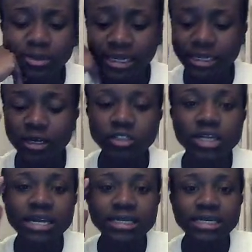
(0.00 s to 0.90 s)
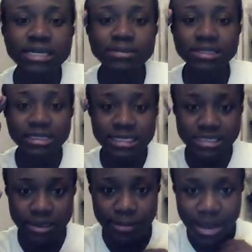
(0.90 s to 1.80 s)
planning on trying to keep the
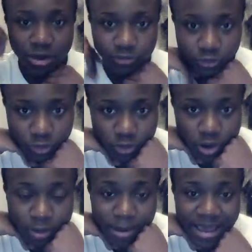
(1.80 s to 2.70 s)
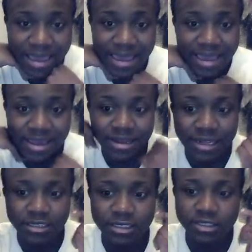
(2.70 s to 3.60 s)
least amount of glue on my head, like